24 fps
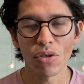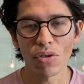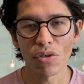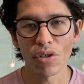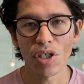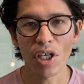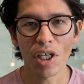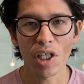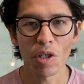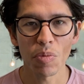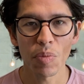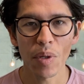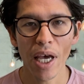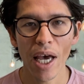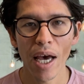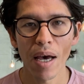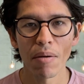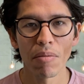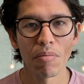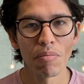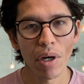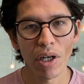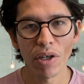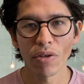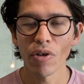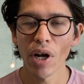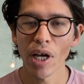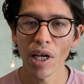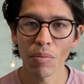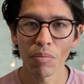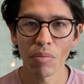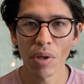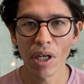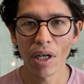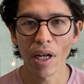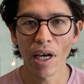six p m, Monday,
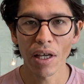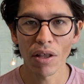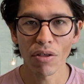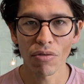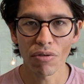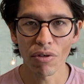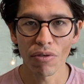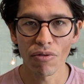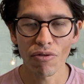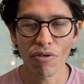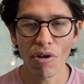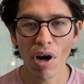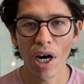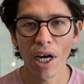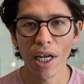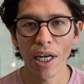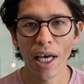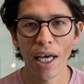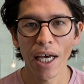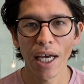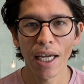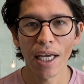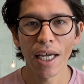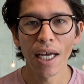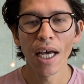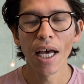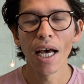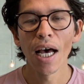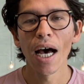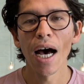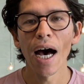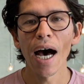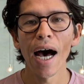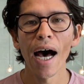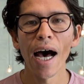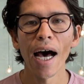Monday through Friday.
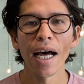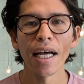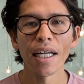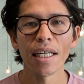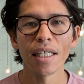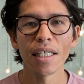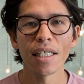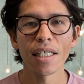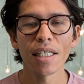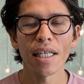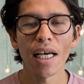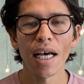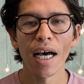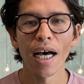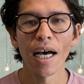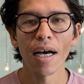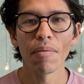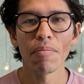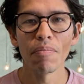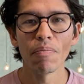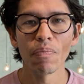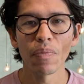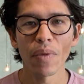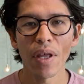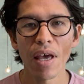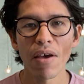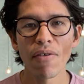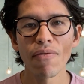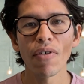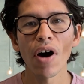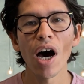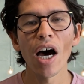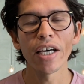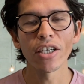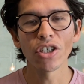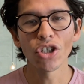And um,
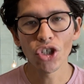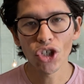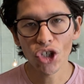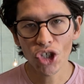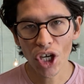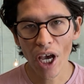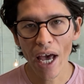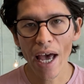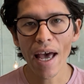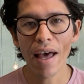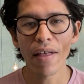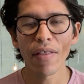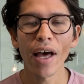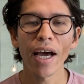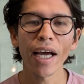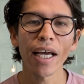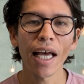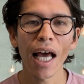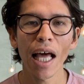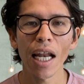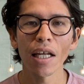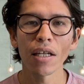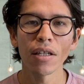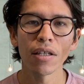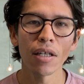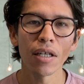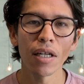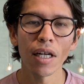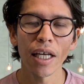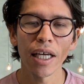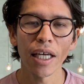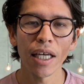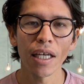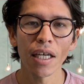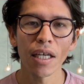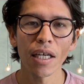if I share that calendar
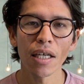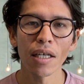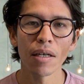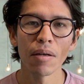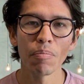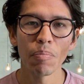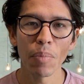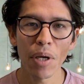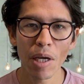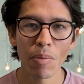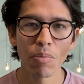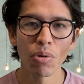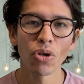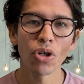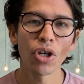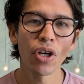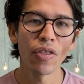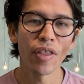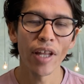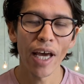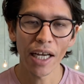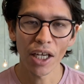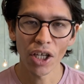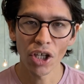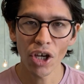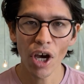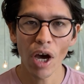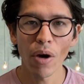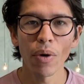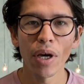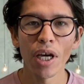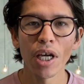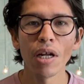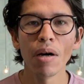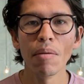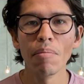link, people can then go
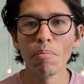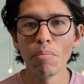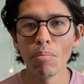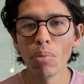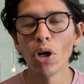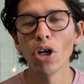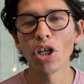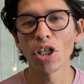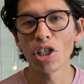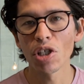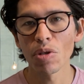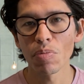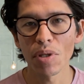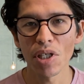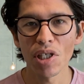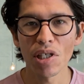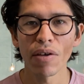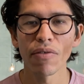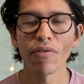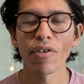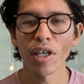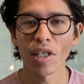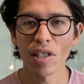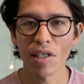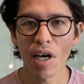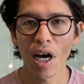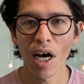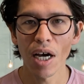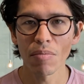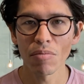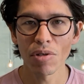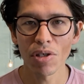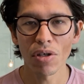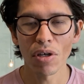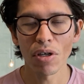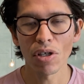in and book specific time
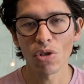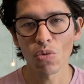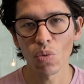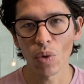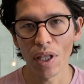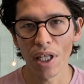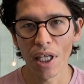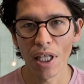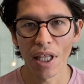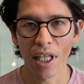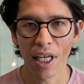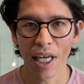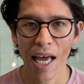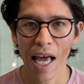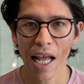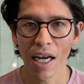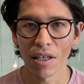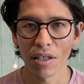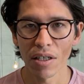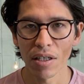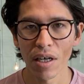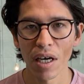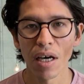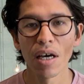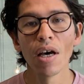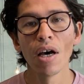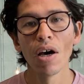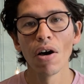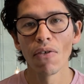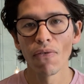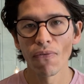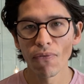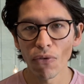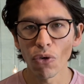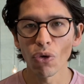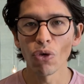slots within the calendar
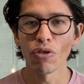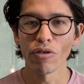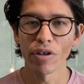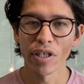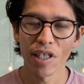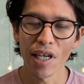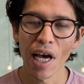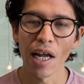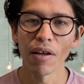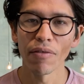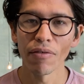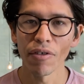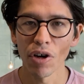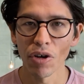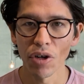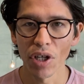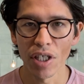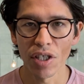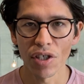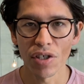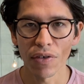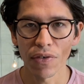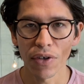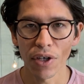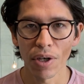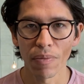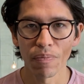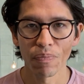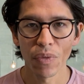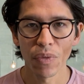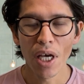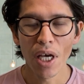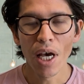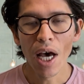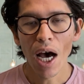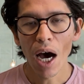for a telephone interview.
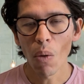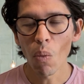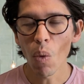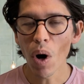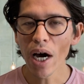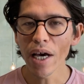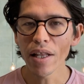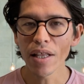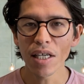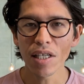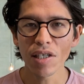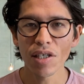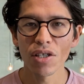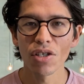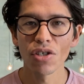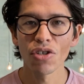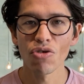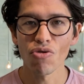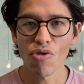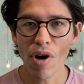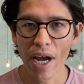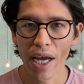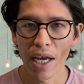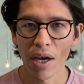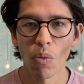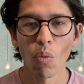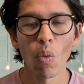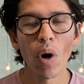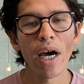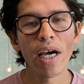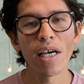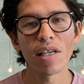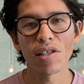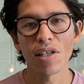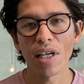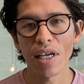And why this is great and why
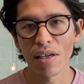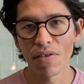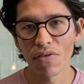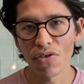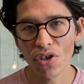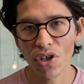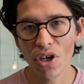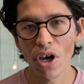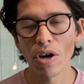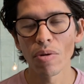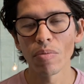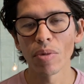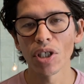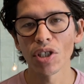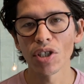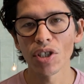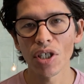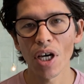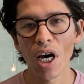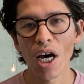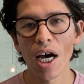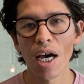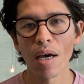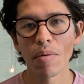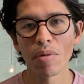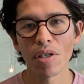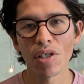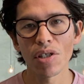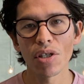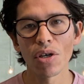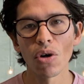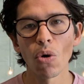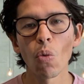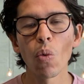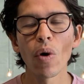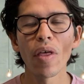it saves so much time is
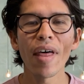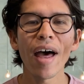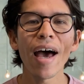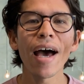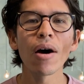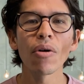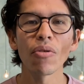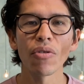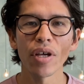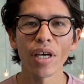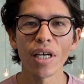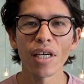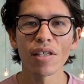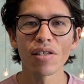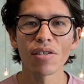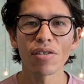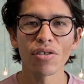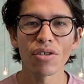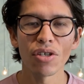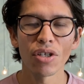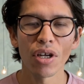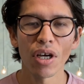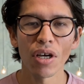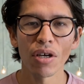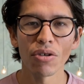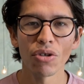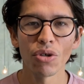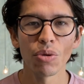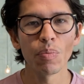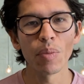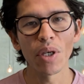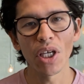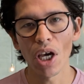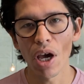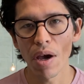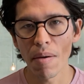that without this, you know, you'd
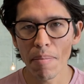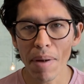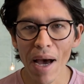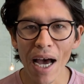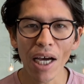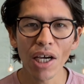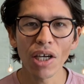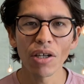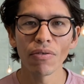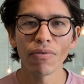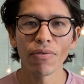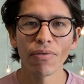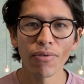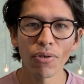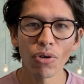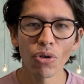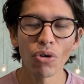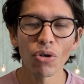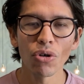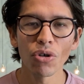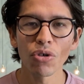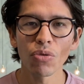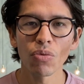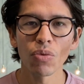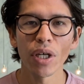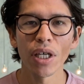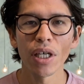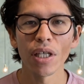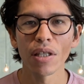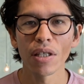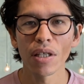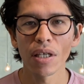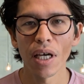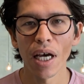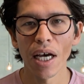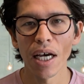be going back and forth
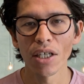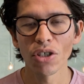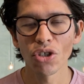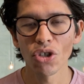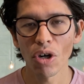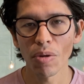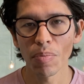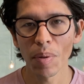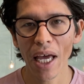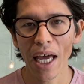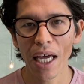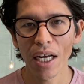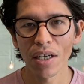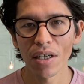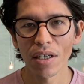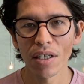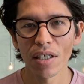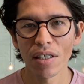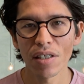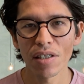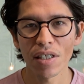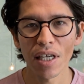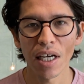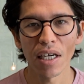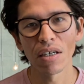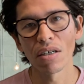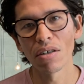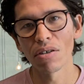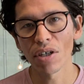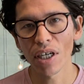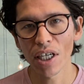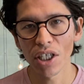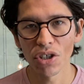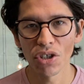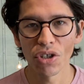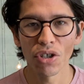with uh, job candidates saying, oh,
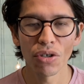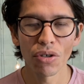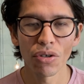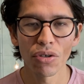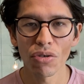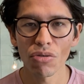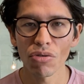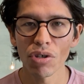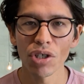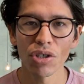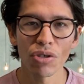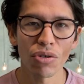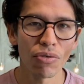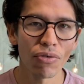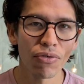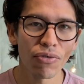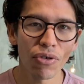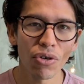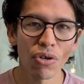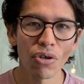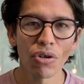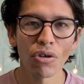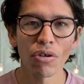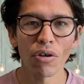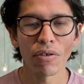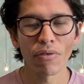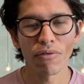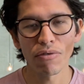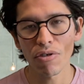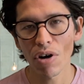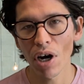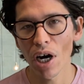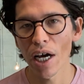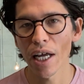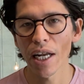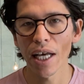can you do three till four on
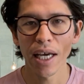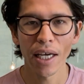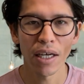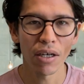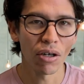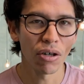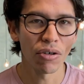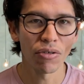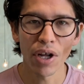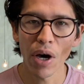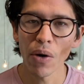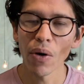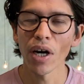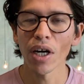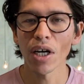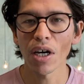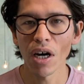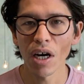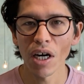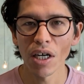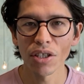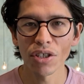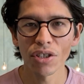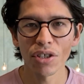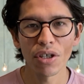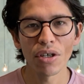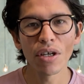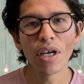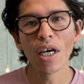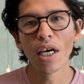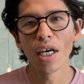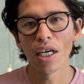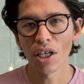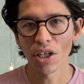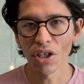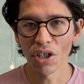Friday? Or no, I can't do,
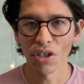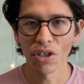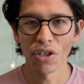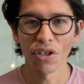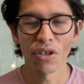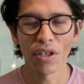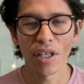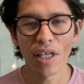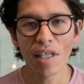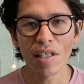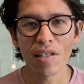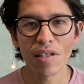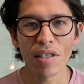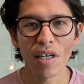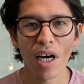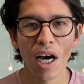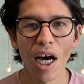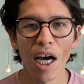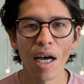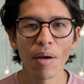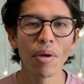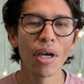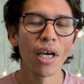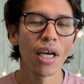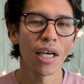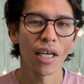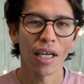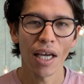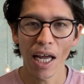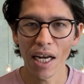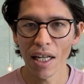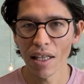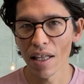can you do this time? Getting